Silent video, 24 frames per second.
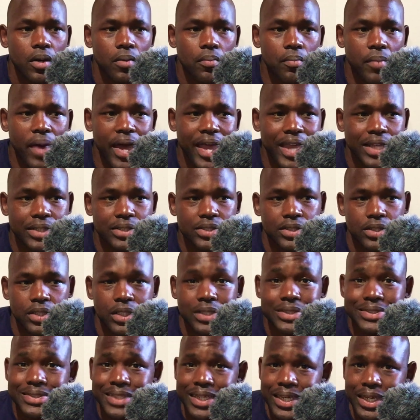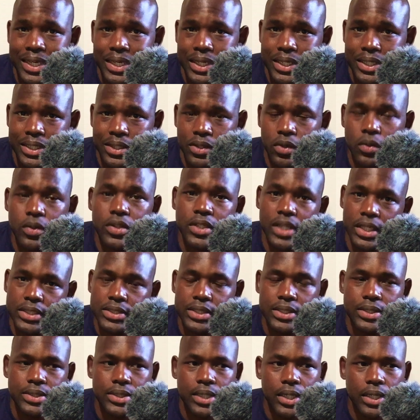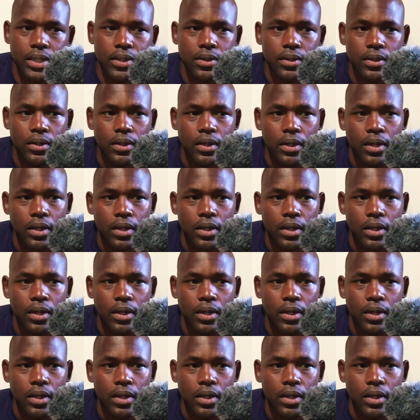might contain or does contain.